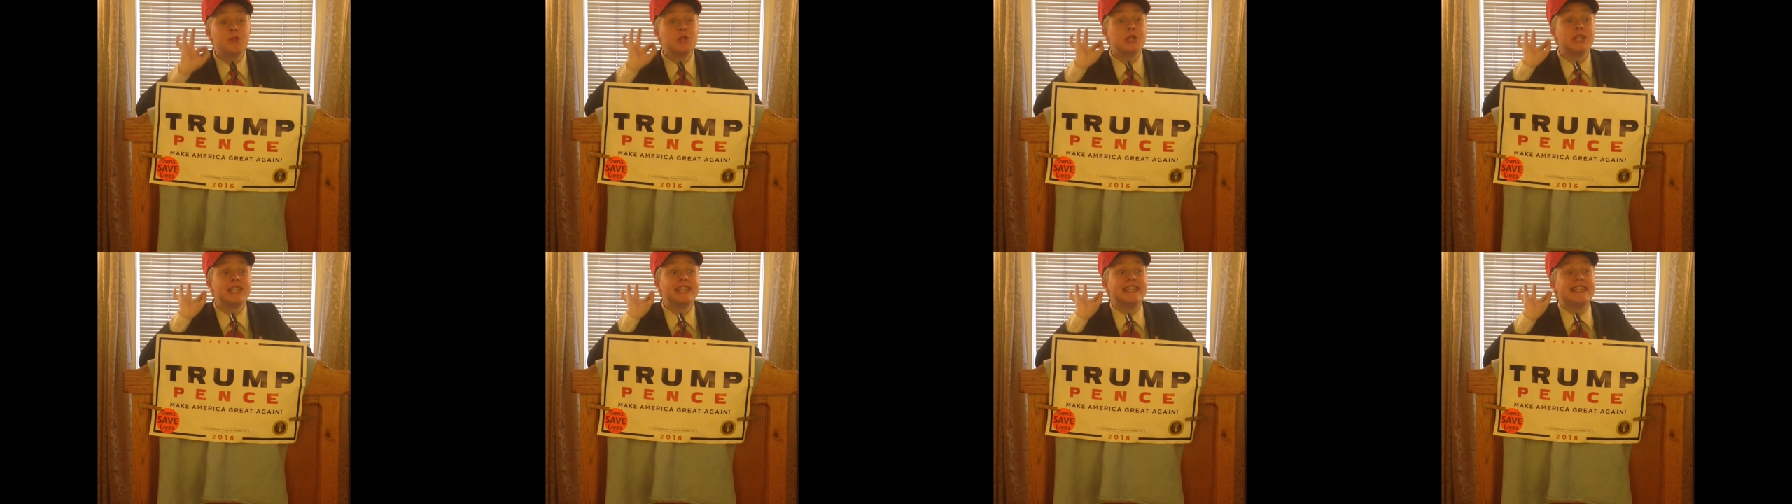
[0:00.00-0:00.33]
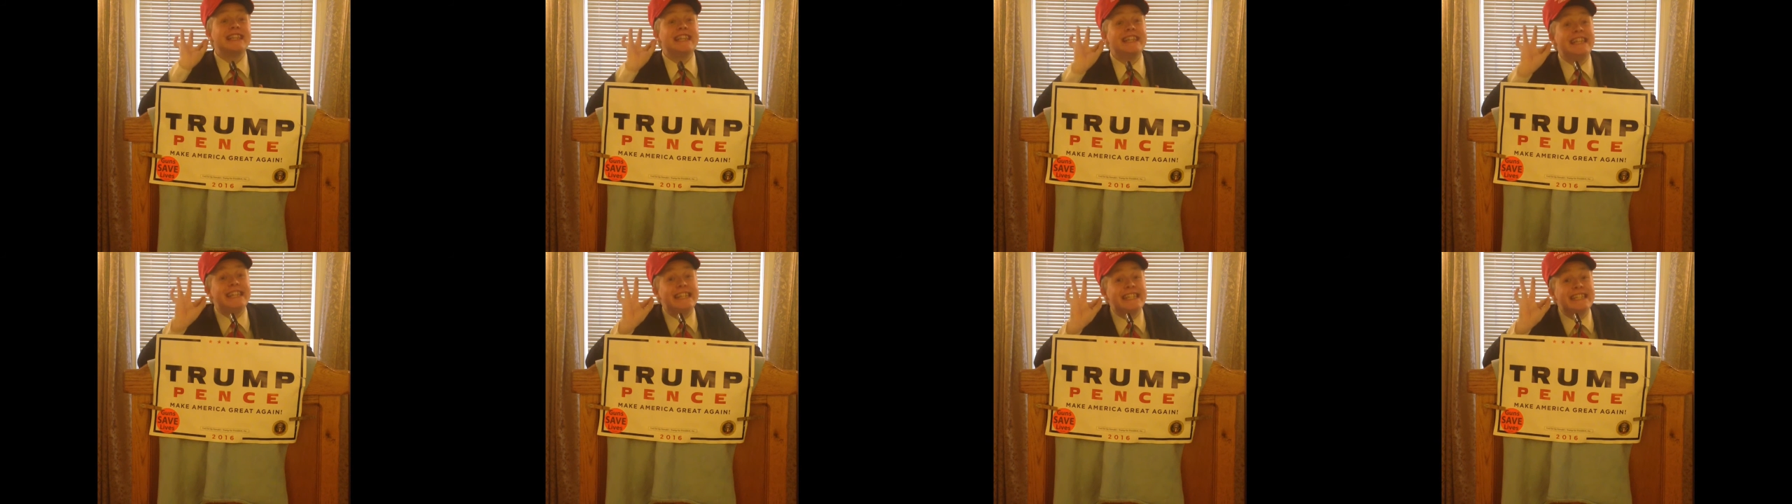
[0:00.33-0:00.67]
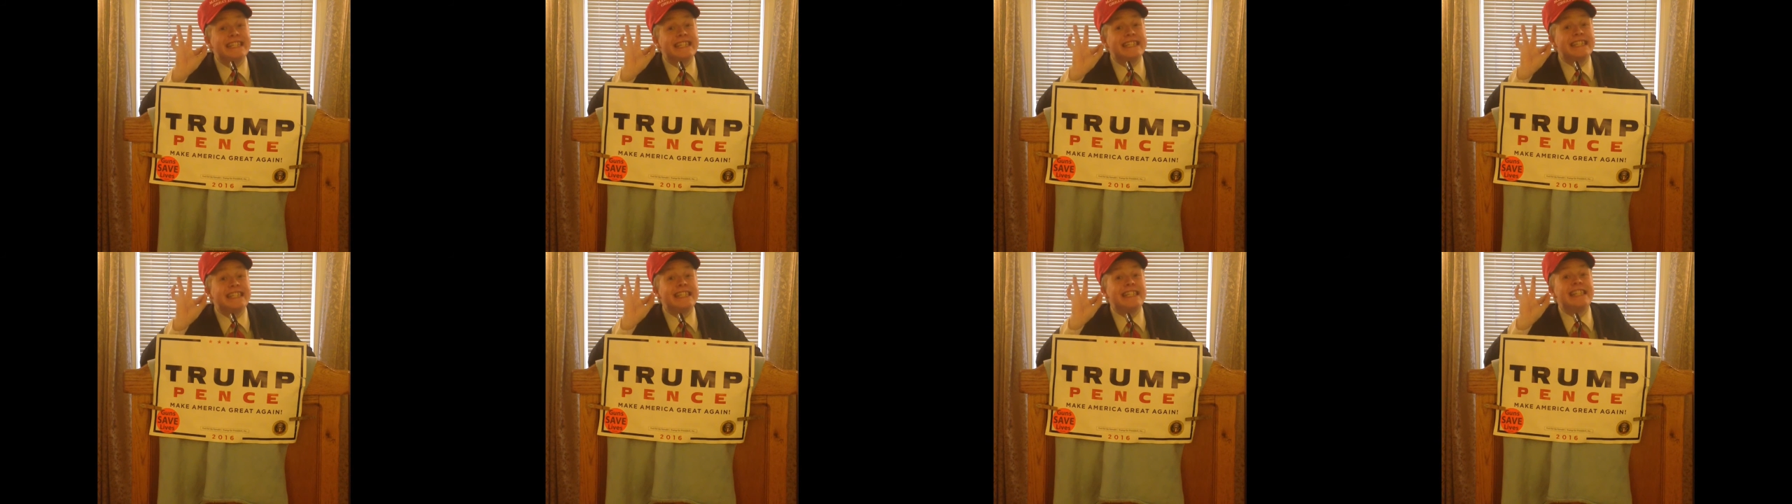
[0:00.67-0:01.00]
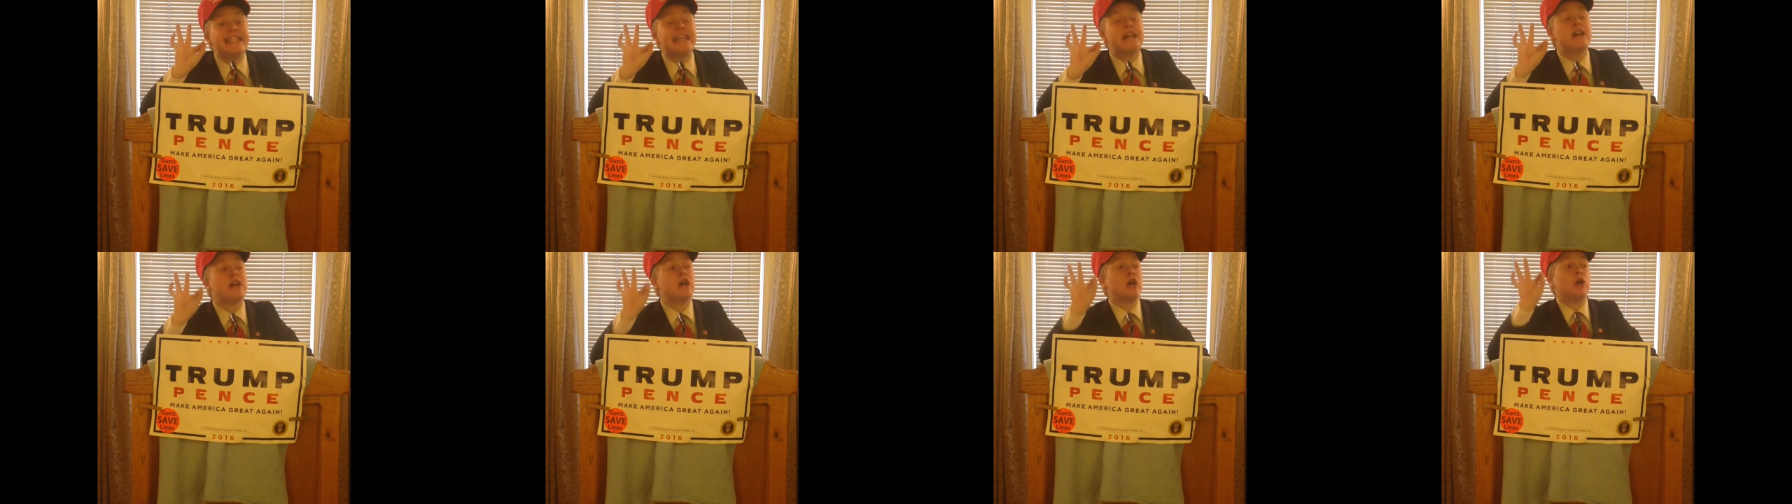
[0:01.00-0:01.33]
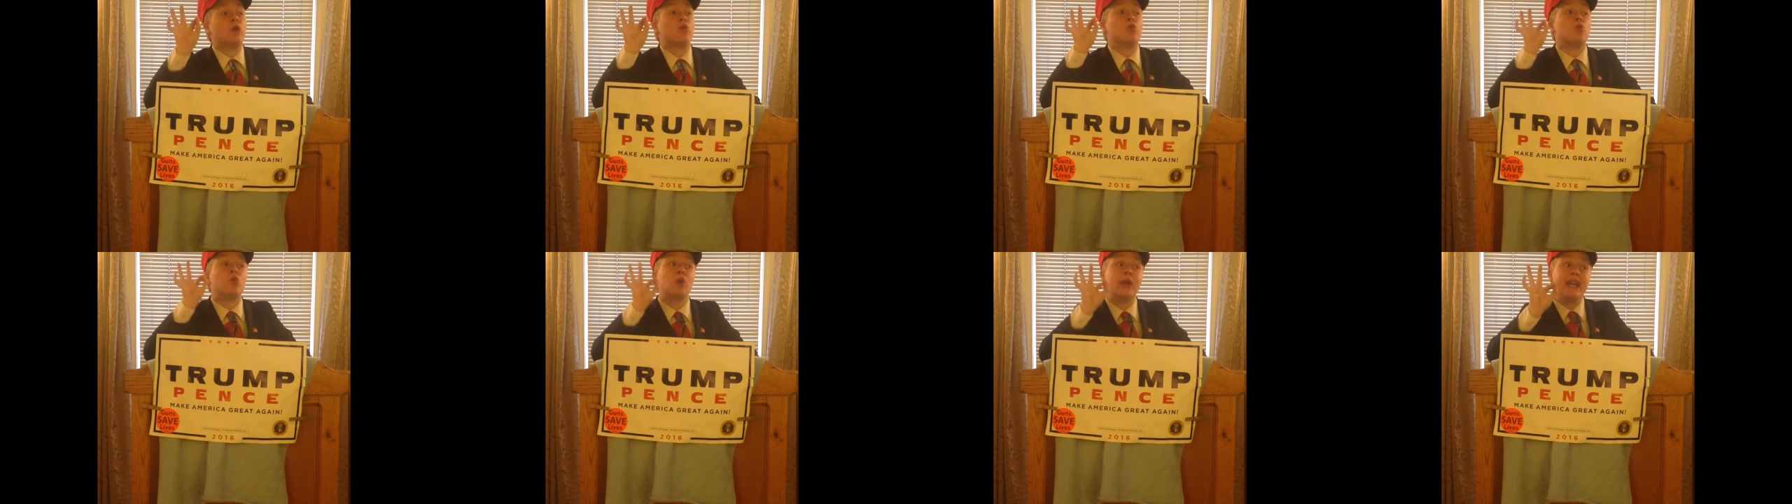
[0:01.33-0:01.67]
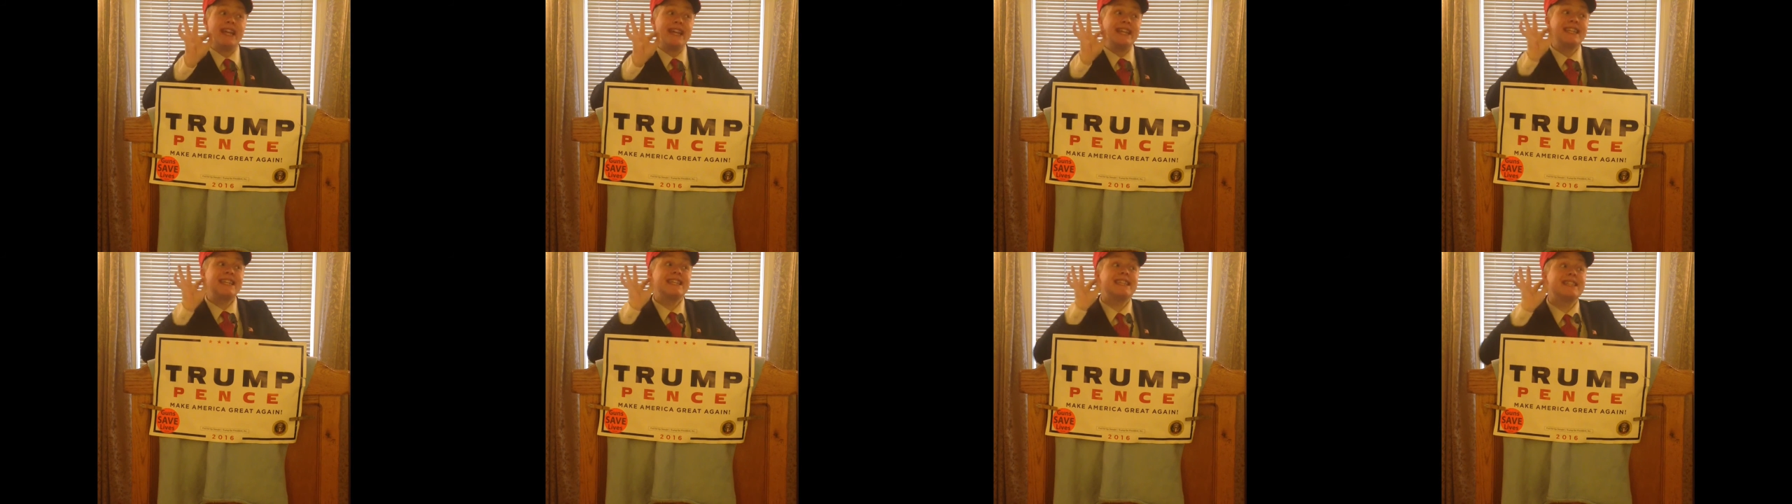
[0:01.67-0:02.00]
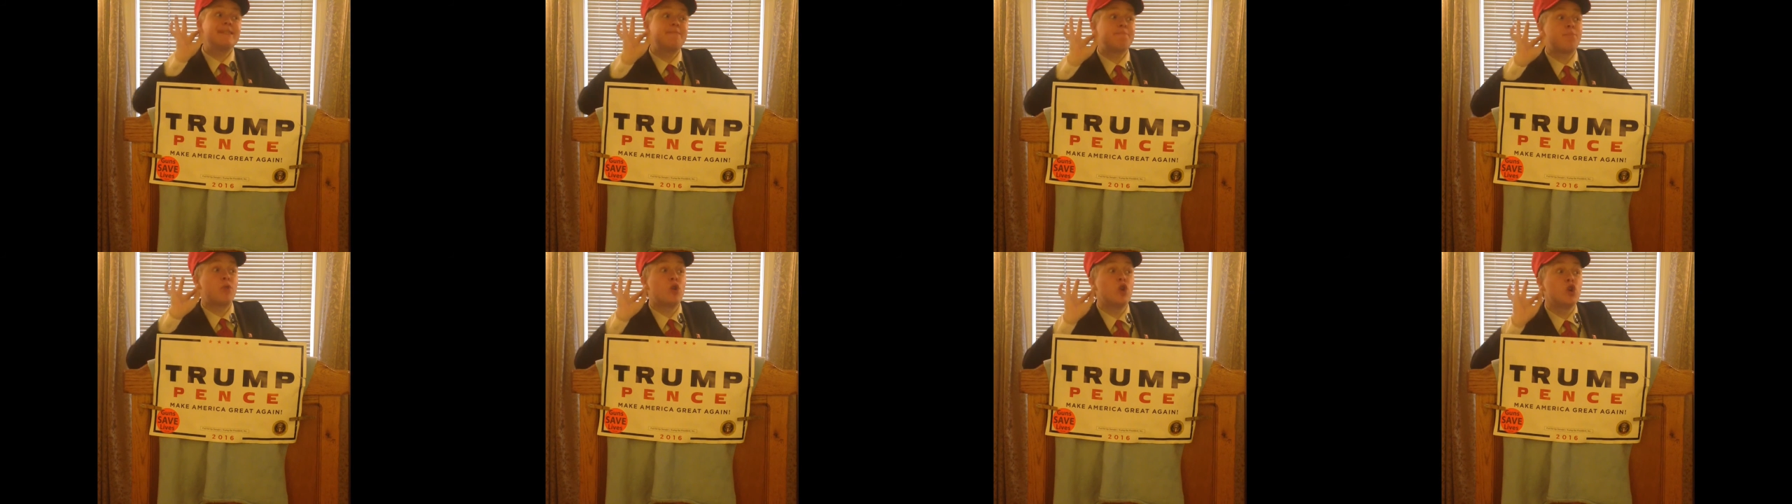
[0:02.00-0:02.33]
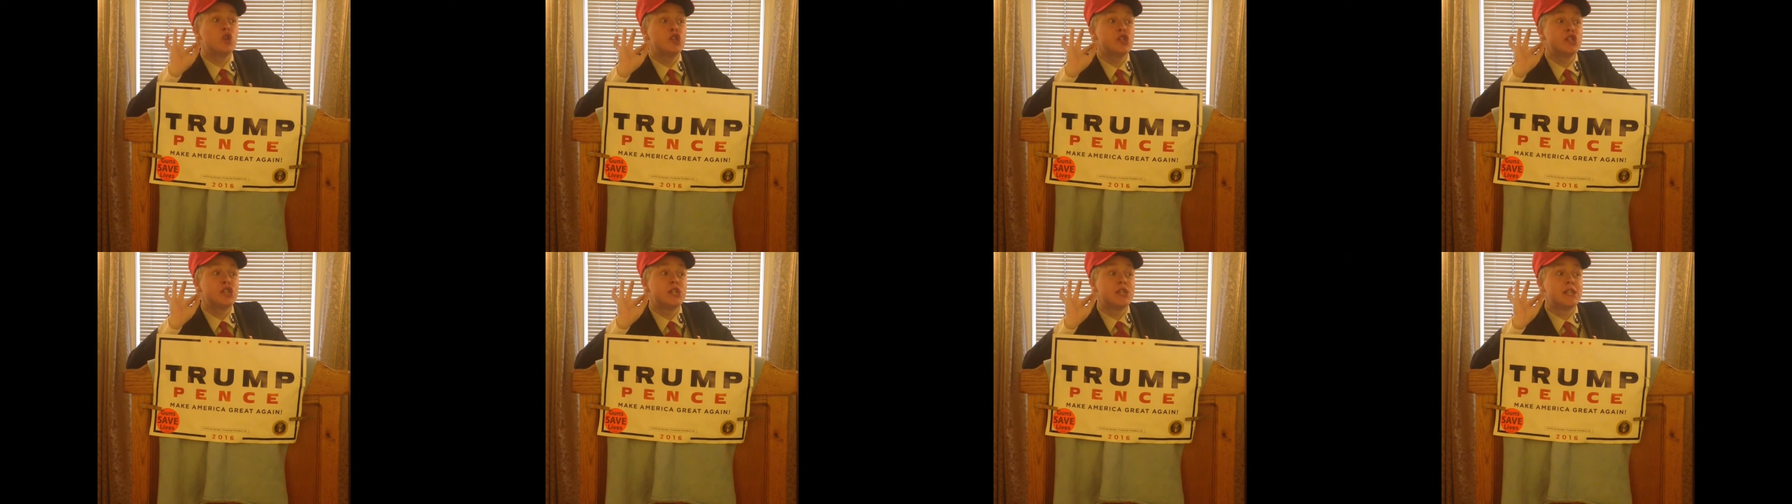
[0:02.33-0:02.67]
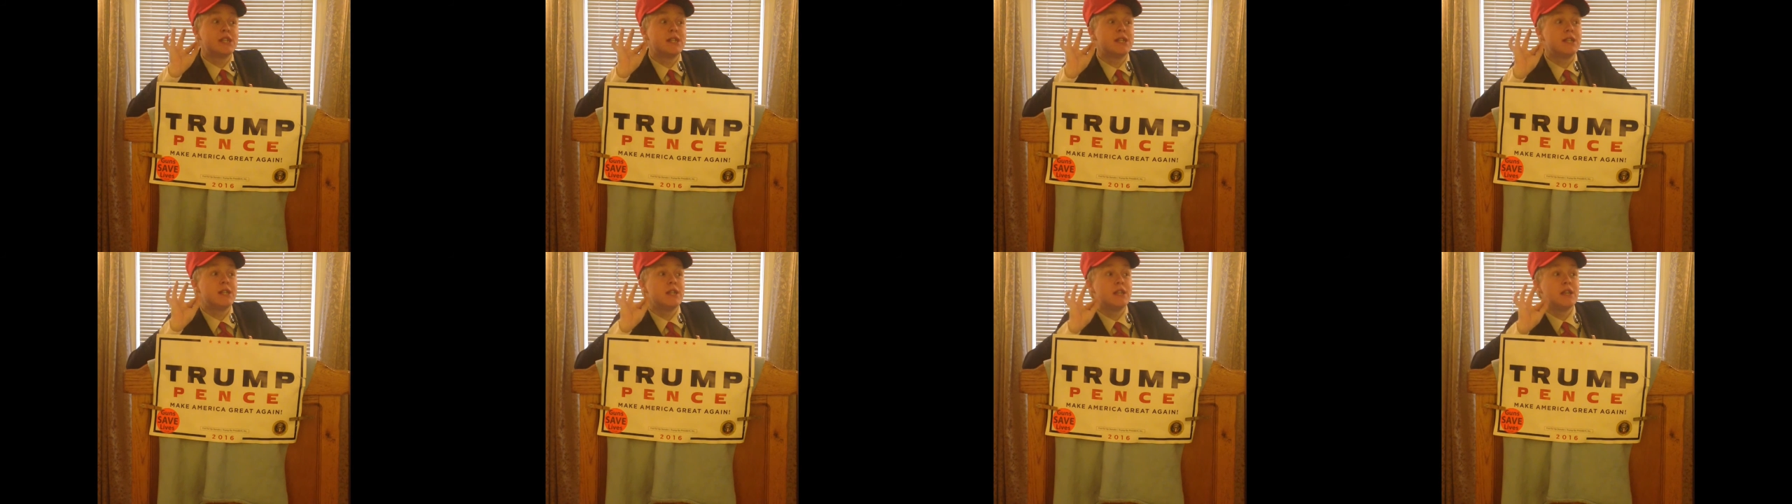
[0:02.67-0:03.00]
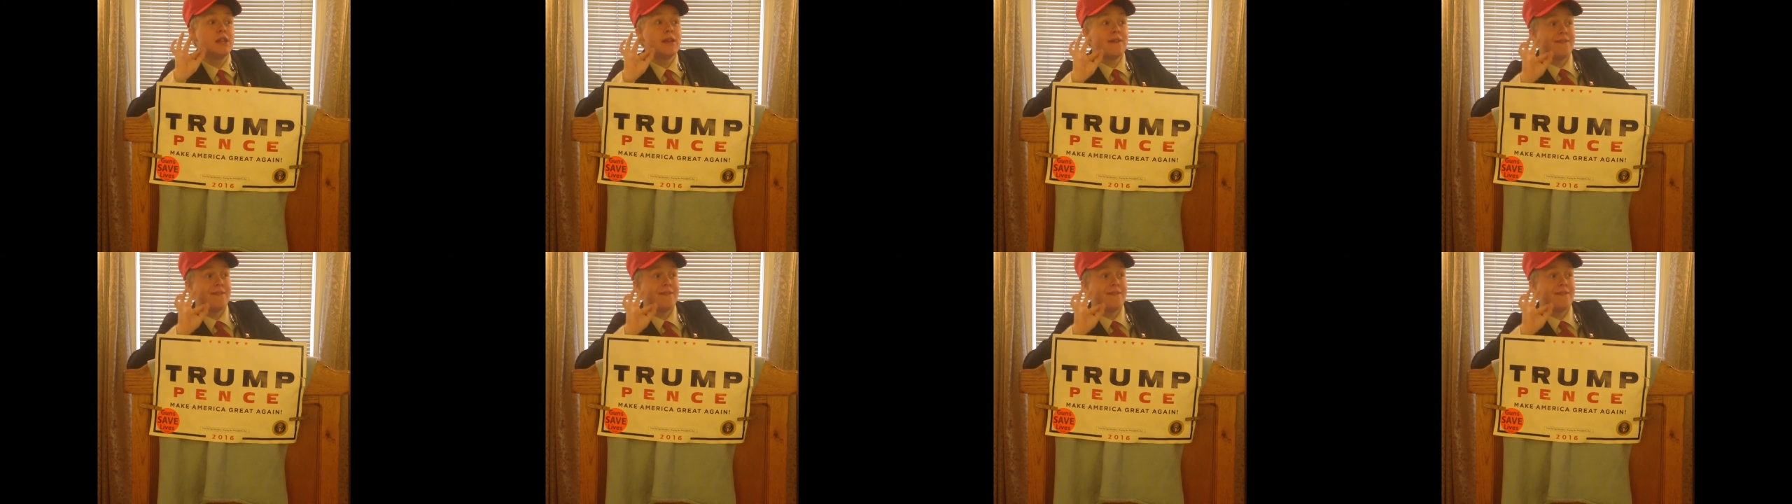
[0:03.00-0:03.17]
the least racist person